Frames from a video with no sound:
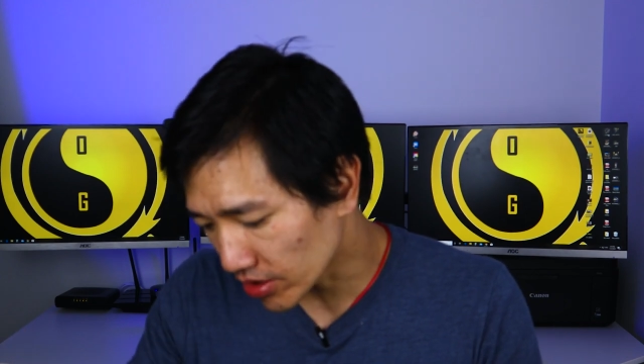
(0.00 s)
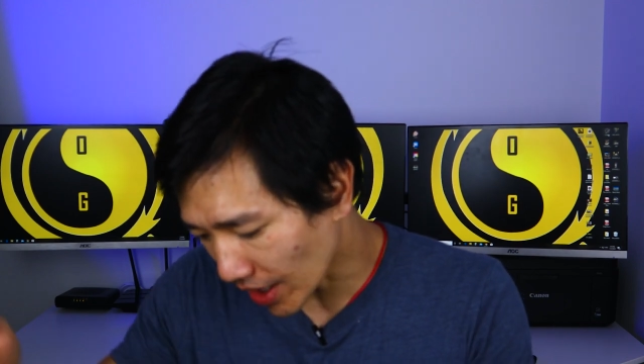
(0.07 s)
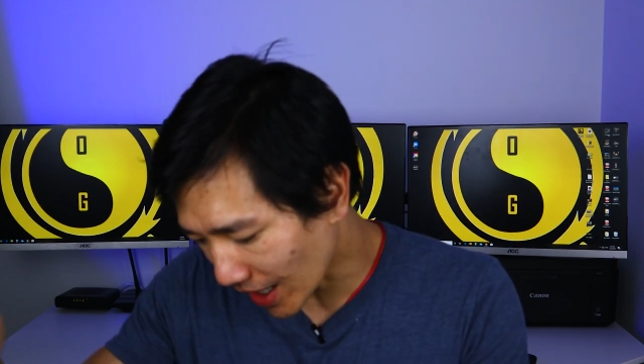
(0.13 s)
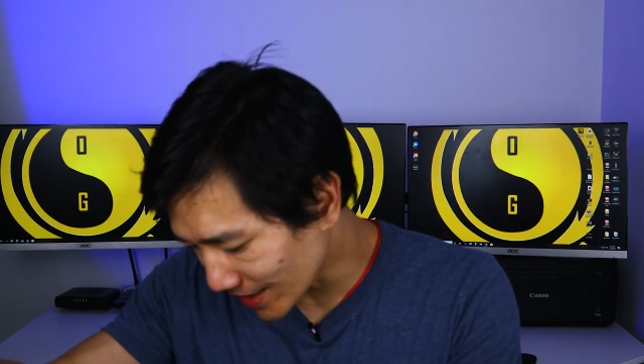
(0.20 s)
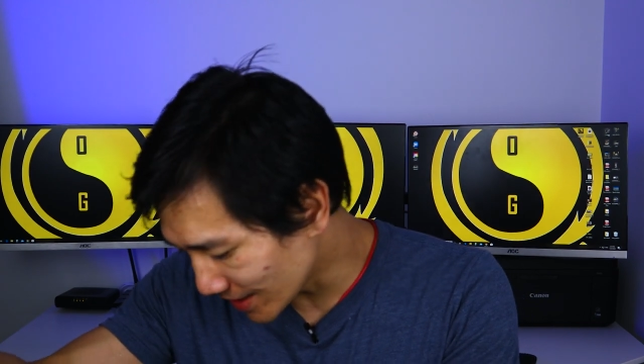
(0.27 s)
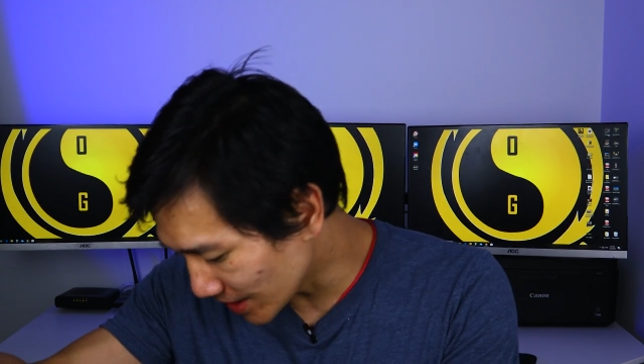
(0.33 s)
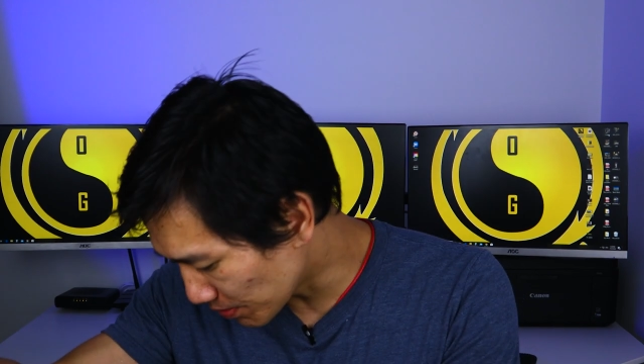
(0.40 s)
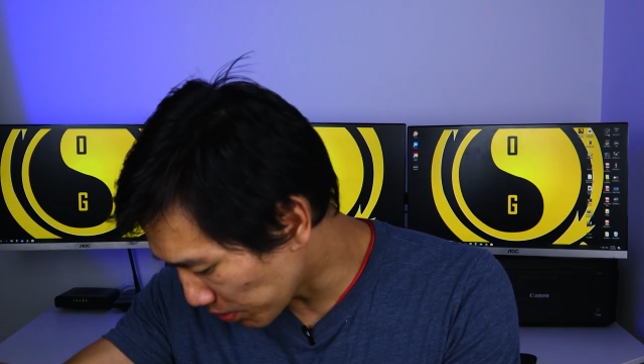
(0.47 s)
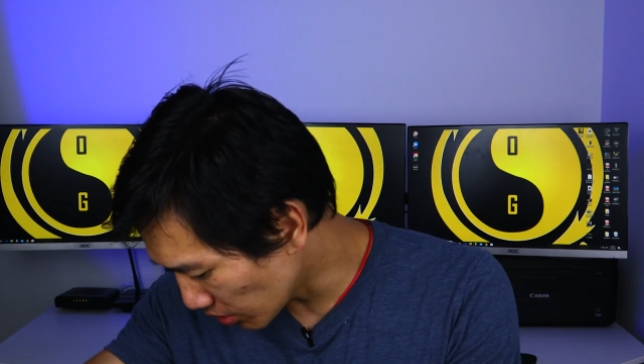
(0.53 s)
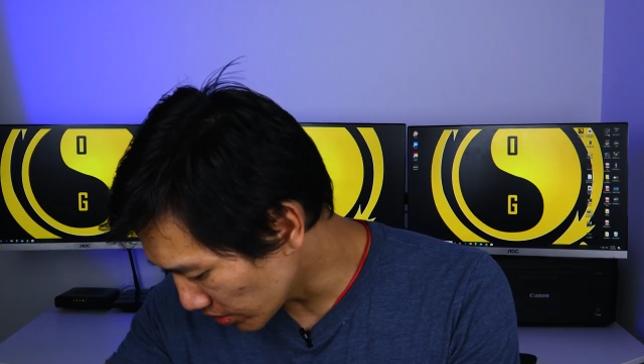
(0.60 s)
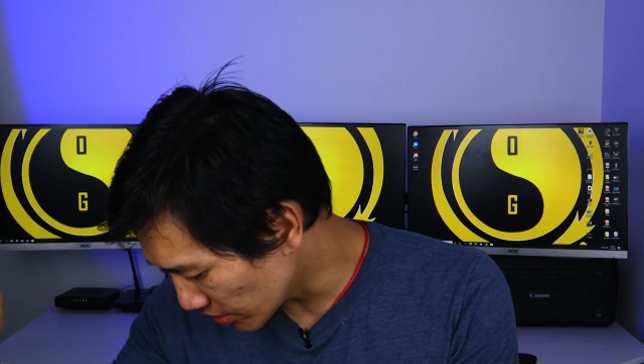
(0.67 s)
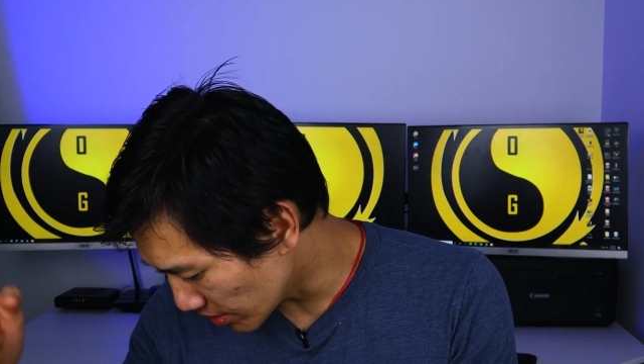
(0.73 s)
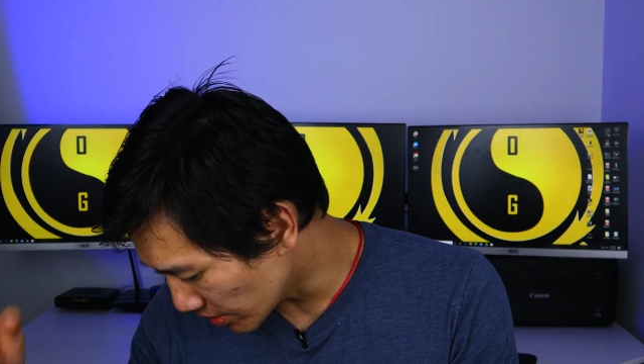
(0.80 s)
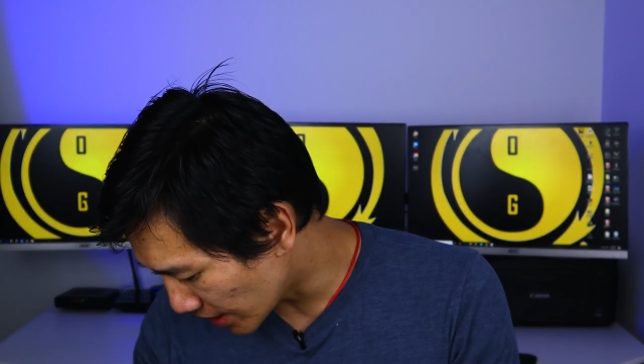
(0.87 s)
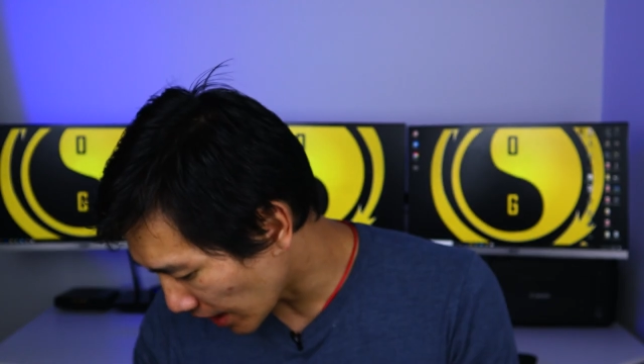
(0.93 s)
So as he's
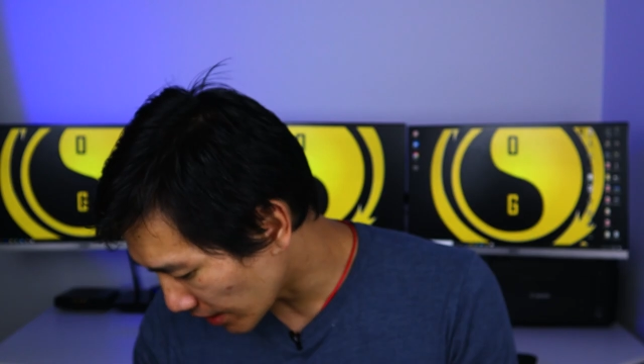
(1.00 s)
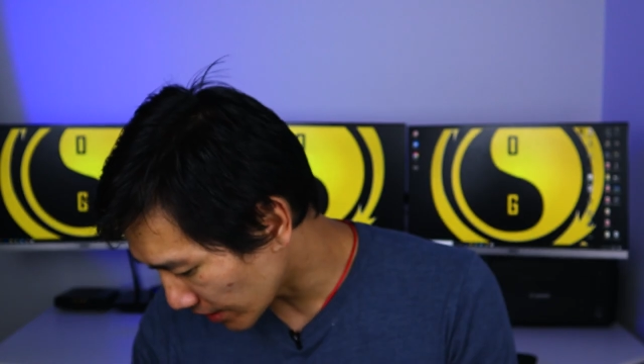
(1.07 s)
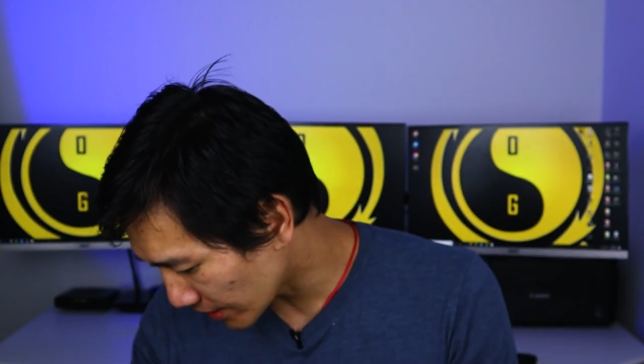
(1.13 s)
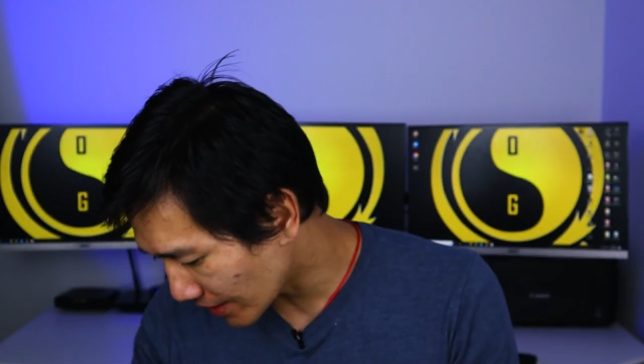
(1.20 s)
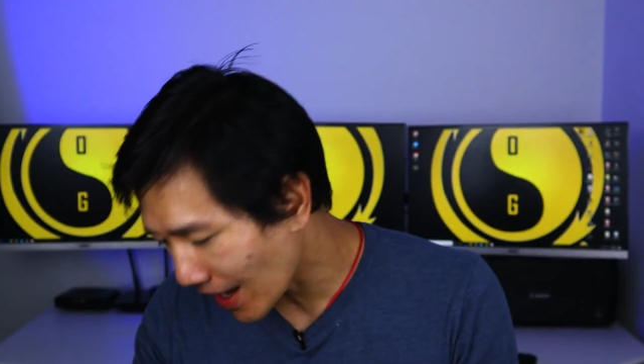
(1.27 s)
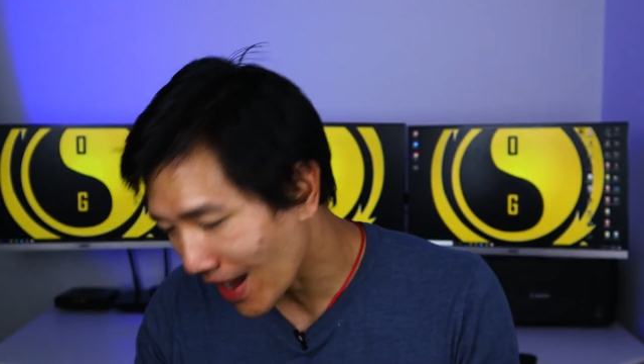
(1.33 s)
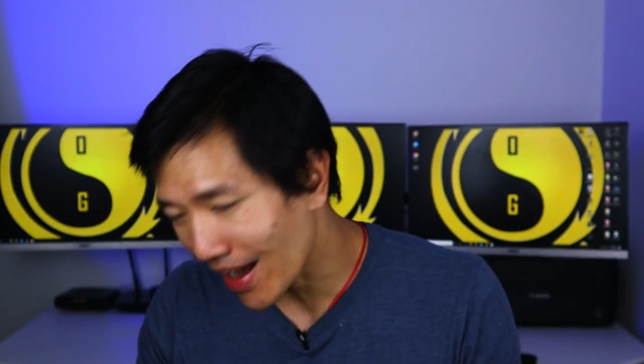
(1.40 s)
pulling you down like